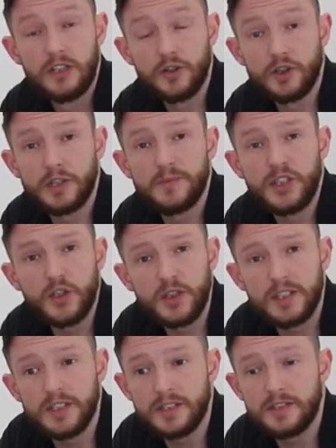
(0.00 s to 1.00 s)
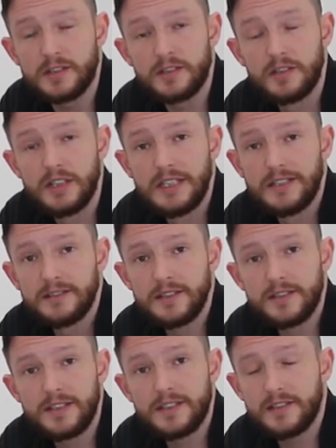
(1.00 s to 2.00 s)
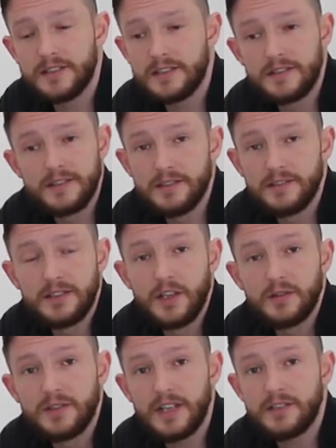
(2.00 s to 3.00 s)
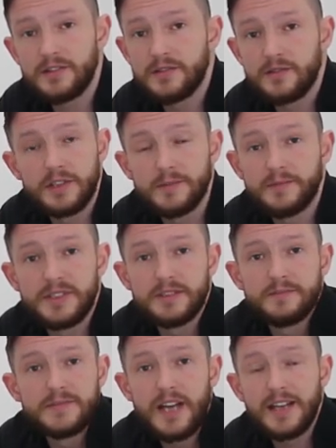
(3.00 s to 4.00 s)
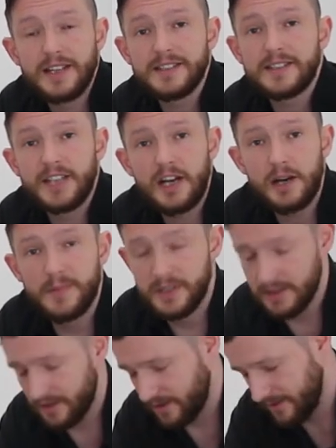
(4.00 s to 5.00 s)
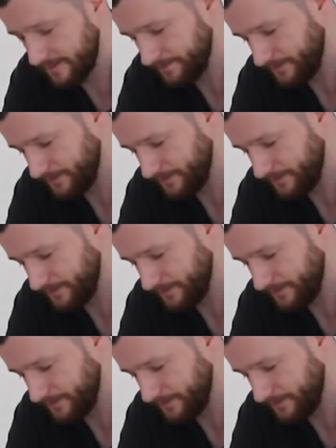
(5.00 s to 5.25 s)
you shouldn't do this. This is, you know, that shouldn't be done as a therapist.